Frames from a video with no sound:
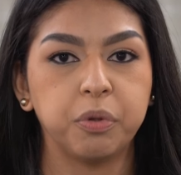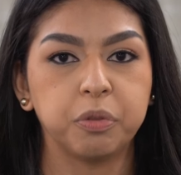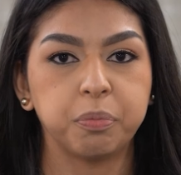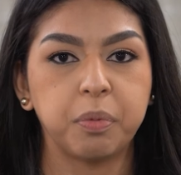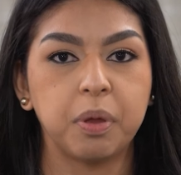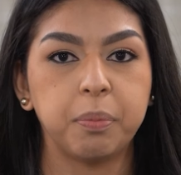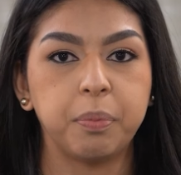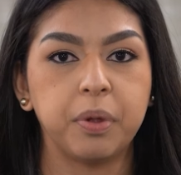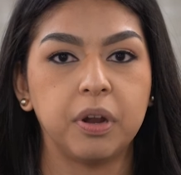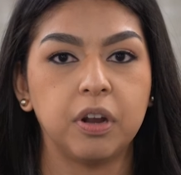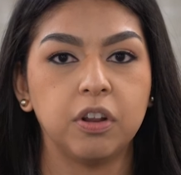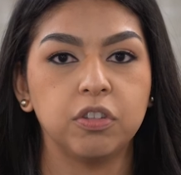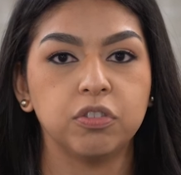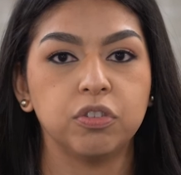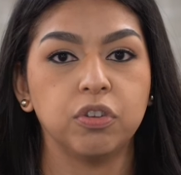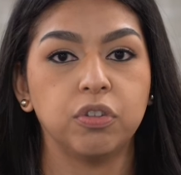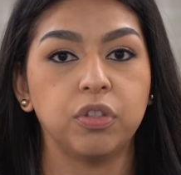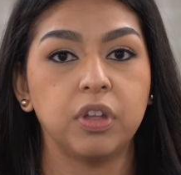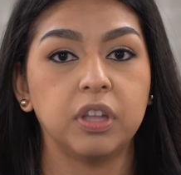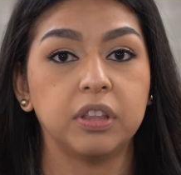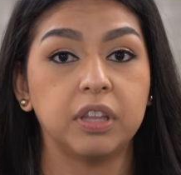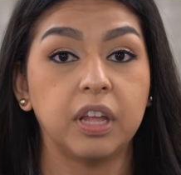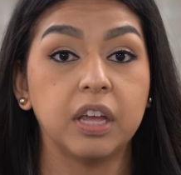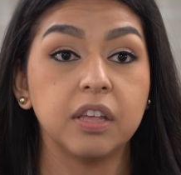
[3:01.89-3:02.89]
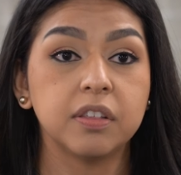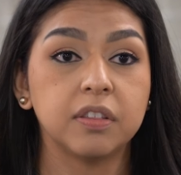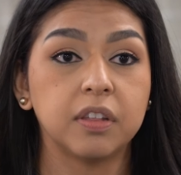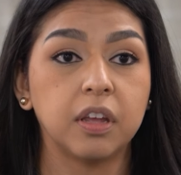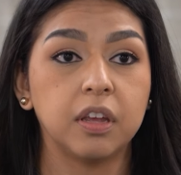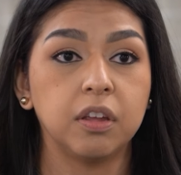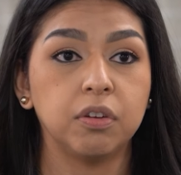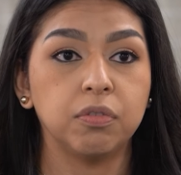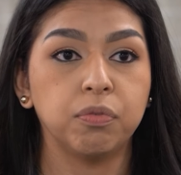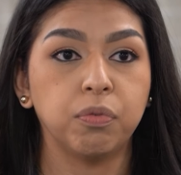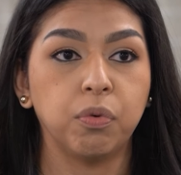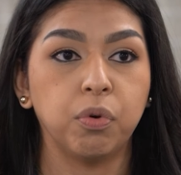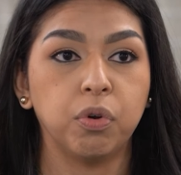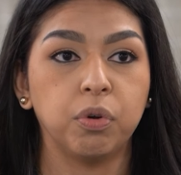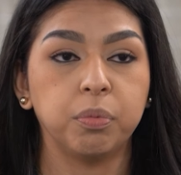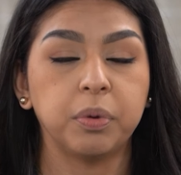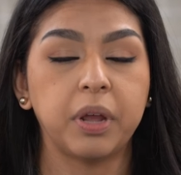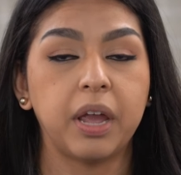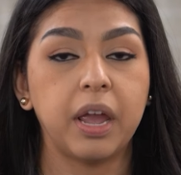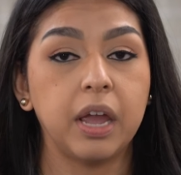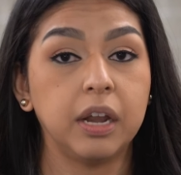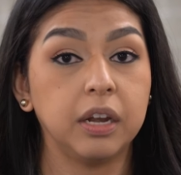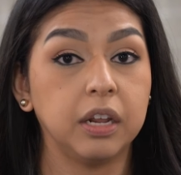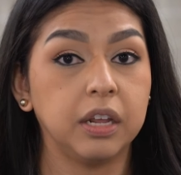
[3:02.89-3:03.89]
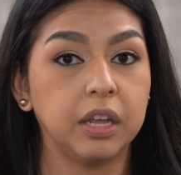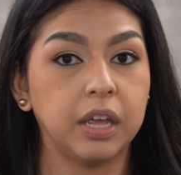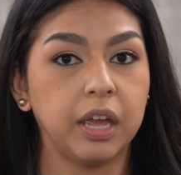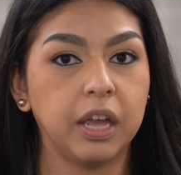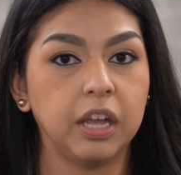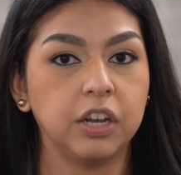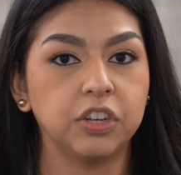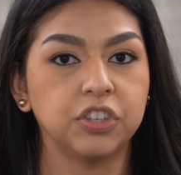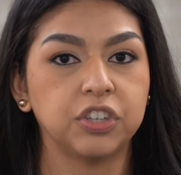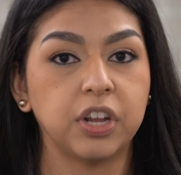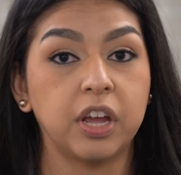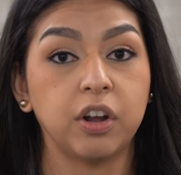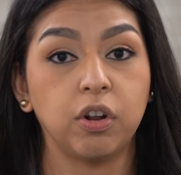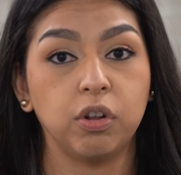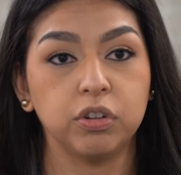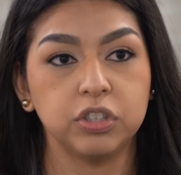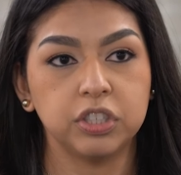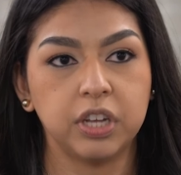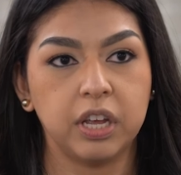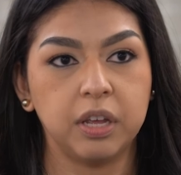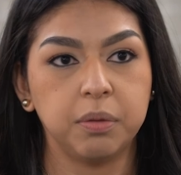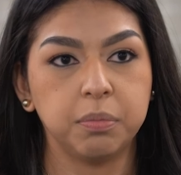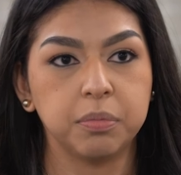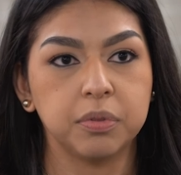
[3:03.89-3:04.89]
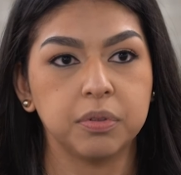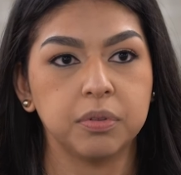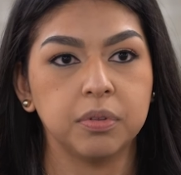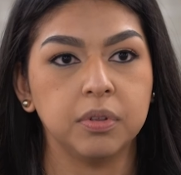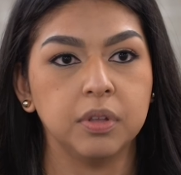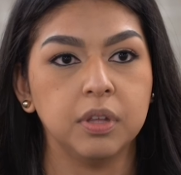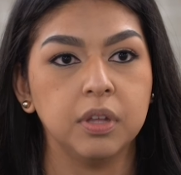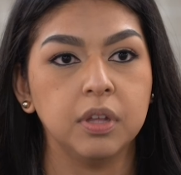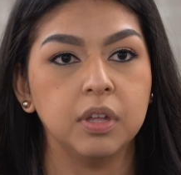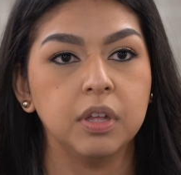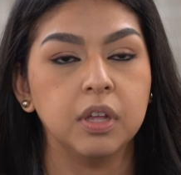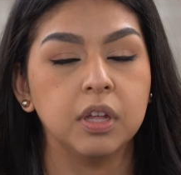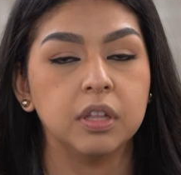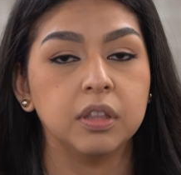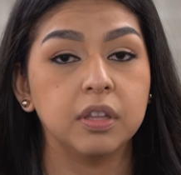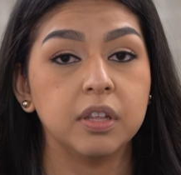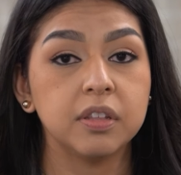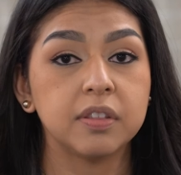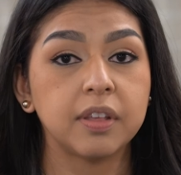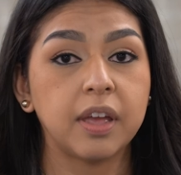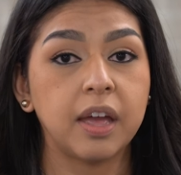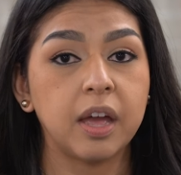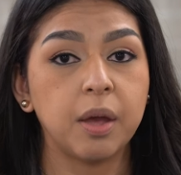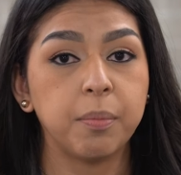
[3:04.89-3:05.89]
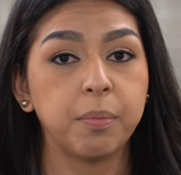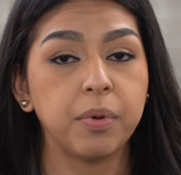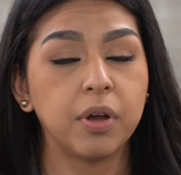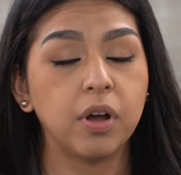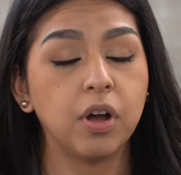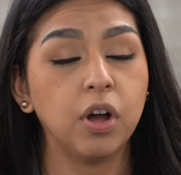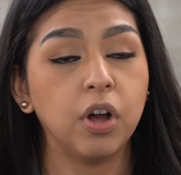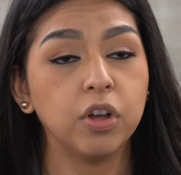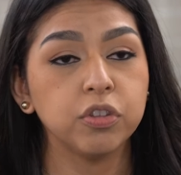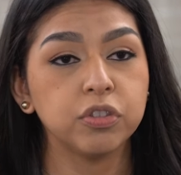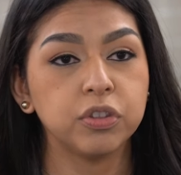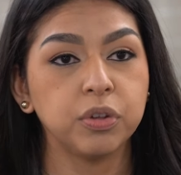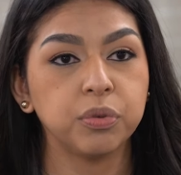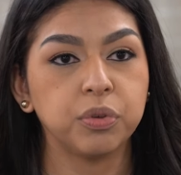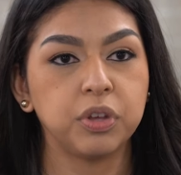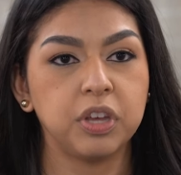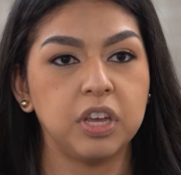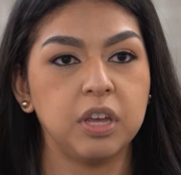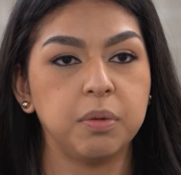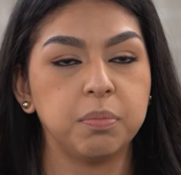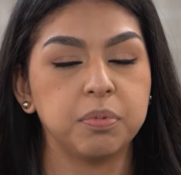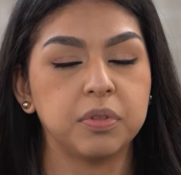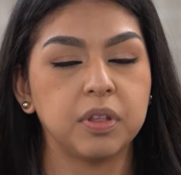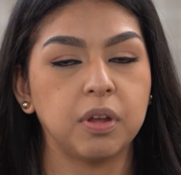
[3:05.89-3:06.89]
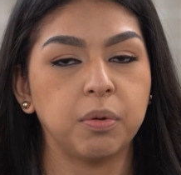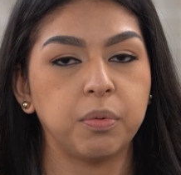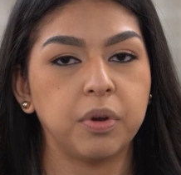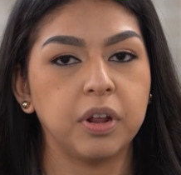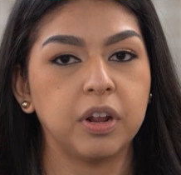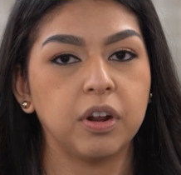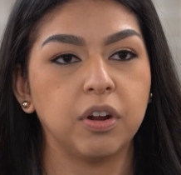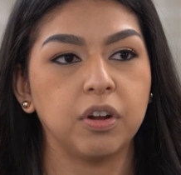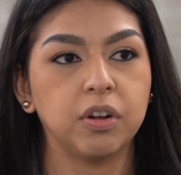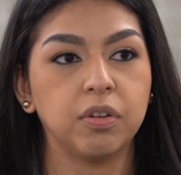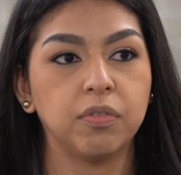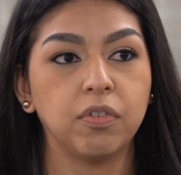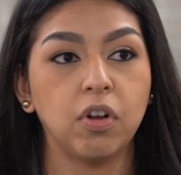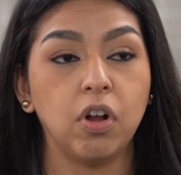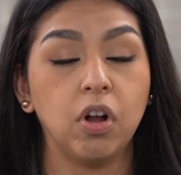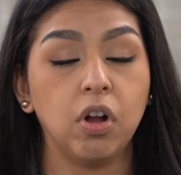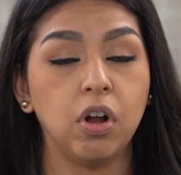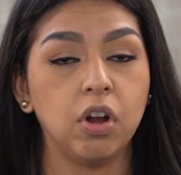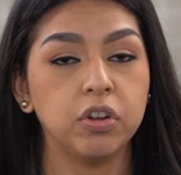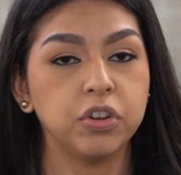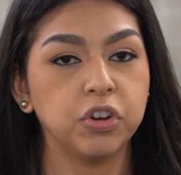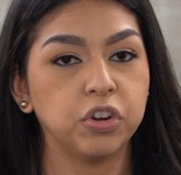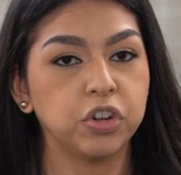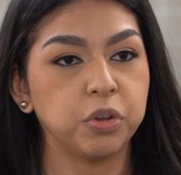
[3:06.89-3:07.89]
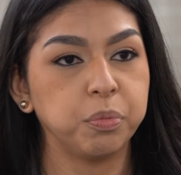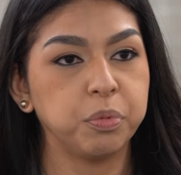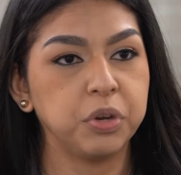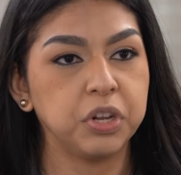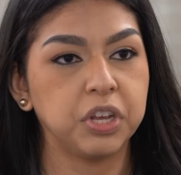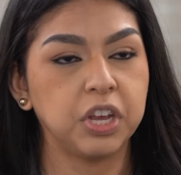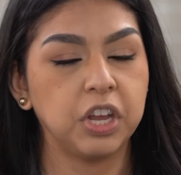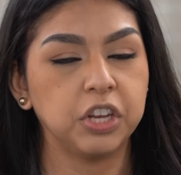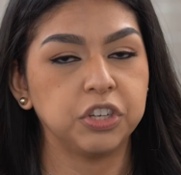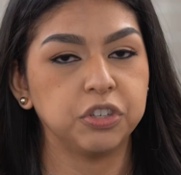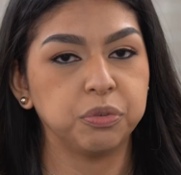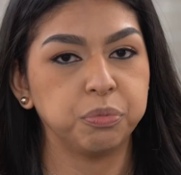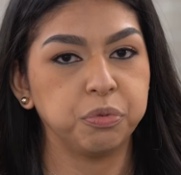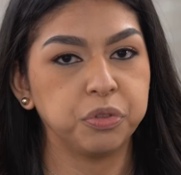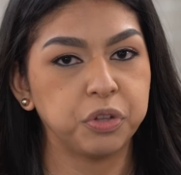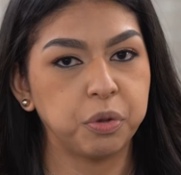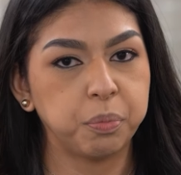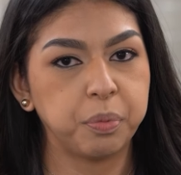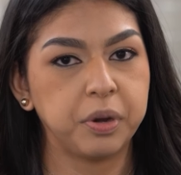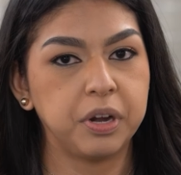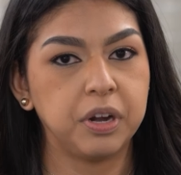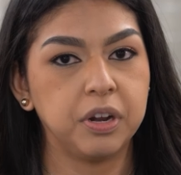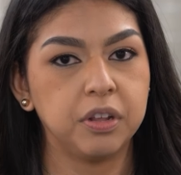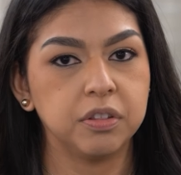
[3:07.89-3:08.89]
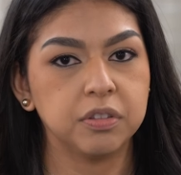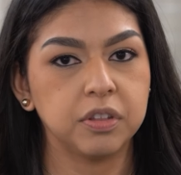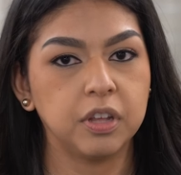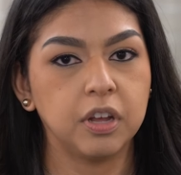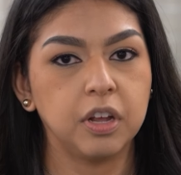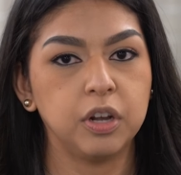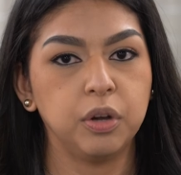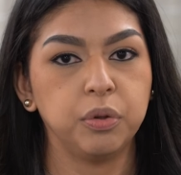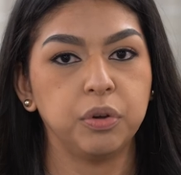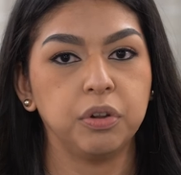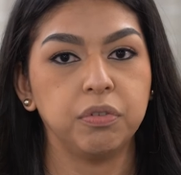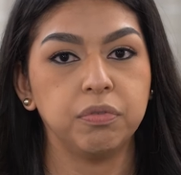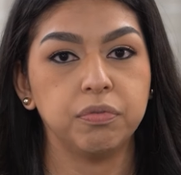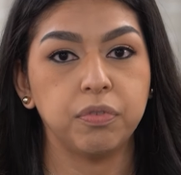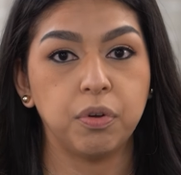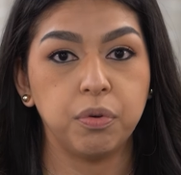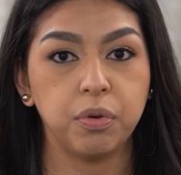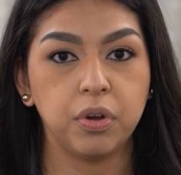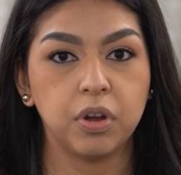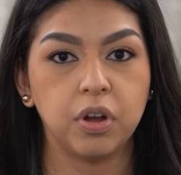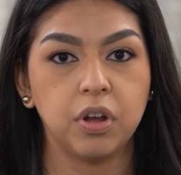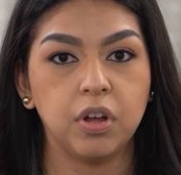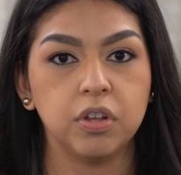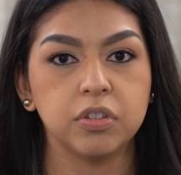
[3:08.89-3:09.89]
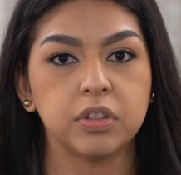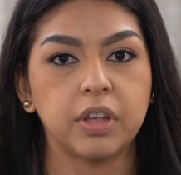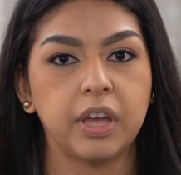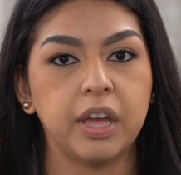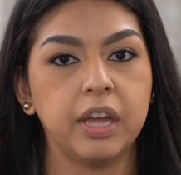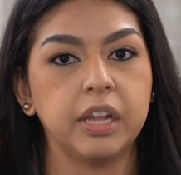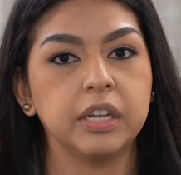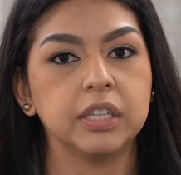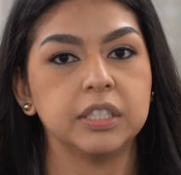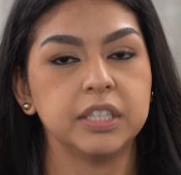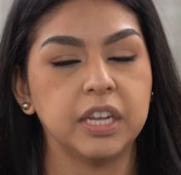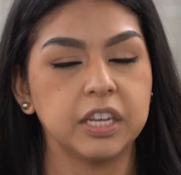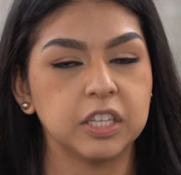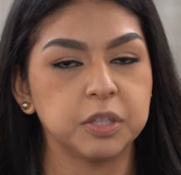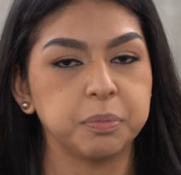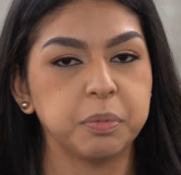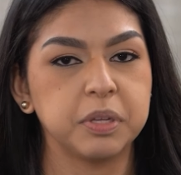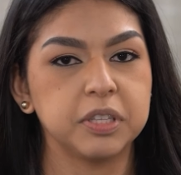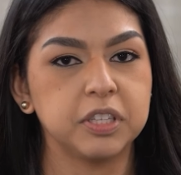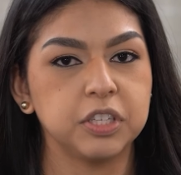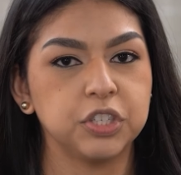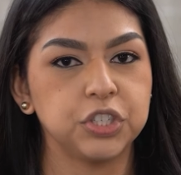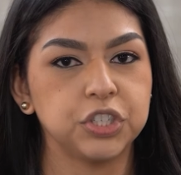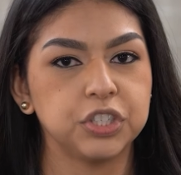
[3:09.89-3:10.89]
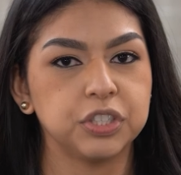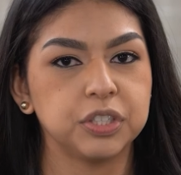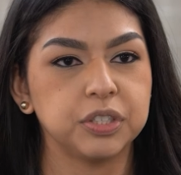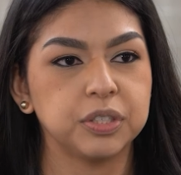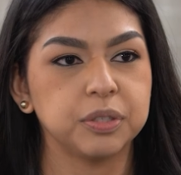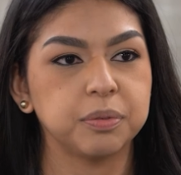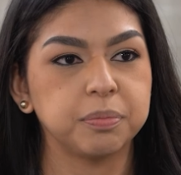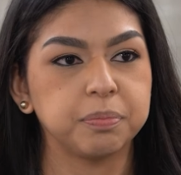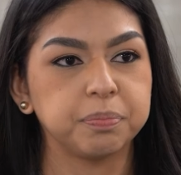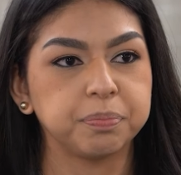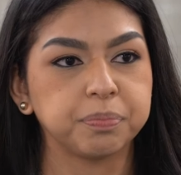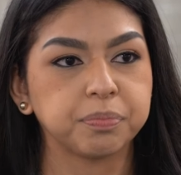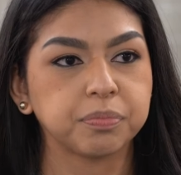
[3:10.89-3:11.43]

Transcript: with my parents so that they stay informed and engaged at all times. This app also keeps a record of all your communication with your parents, including phone calls and text messages.